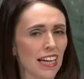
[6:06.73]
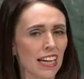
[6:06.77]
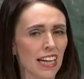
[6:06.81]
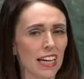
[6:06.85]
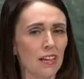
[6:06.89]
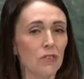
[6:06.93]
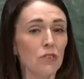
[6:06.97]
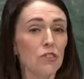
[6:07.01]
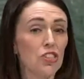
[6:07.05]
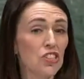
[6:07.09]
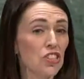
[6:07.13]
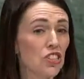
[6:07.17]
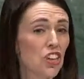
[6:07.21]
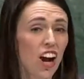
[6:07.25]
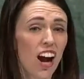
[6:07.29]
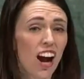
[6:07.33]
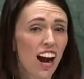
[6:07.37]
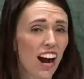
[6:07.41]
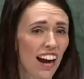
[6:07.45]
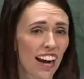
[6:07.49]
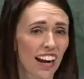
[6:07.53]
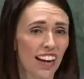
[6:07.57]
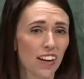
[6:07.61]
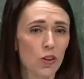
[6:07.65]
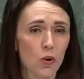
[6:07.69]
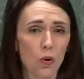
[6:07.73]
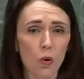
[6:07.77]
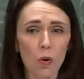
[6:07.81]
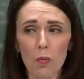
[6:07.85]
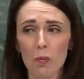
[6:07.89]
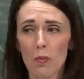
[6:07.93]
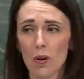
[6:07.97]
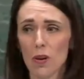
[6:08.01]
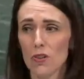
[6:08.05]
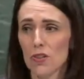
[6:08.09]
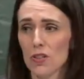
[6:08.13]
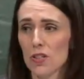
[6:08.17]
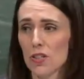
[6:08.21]
He was shy,
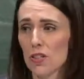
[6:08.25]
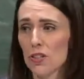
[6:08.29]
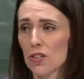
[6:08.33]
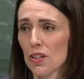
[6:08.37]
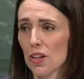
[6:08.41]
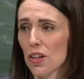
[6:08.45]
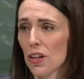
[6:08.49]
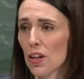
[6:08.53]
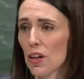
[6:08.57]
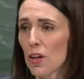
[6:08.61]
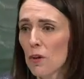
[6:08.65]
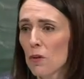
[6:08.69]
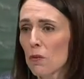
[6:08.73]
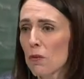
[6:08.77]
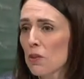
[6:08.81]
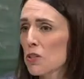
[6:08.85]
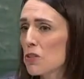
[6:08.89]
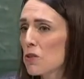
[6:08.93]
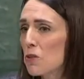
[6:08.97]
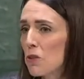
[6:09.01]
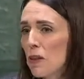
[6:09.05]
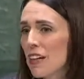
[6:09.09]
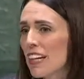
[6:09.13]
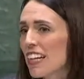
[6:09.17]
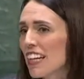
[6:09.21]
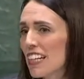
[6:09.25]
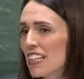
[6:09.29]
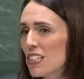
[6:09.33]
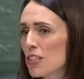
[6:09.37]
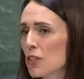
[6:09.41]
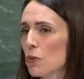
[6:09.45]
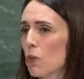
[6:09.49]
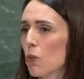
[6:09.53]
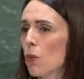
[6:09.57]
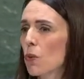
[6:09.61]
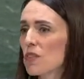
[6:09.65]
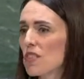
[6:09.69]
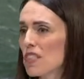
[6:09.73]
almost retreating
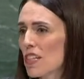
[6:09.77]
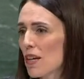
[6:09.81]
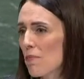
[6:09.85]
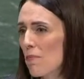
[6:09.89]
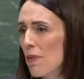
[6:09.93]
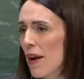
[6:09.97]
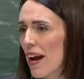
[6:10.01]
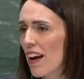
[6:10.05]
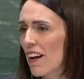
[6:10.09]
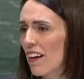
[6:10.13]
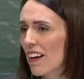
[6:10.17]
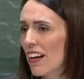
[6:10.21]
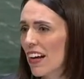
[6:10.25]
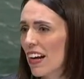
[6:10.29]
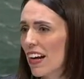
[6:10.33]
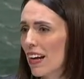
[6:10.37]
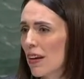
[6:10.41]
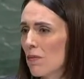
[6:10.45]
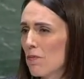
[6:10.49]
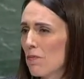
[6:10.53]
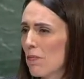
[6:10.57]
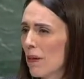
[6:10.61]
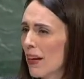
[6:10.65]
towards a barrier,